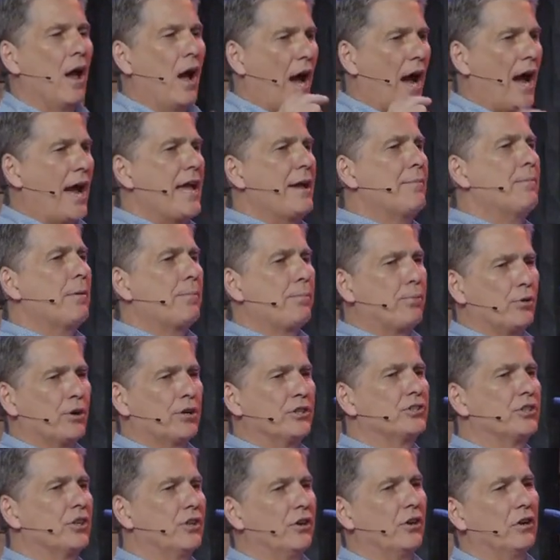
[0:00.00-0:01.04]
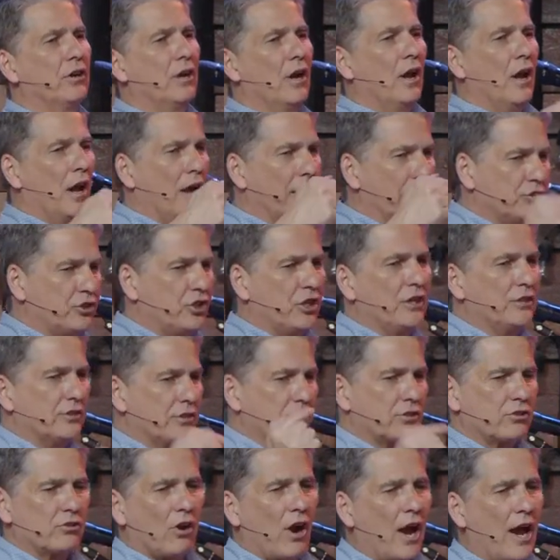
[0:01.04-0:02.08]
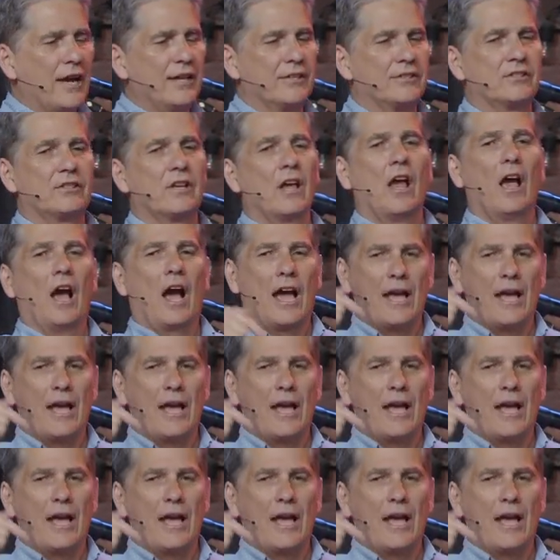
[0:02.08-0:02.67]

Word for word: I am a prisoner of Jesus Christ.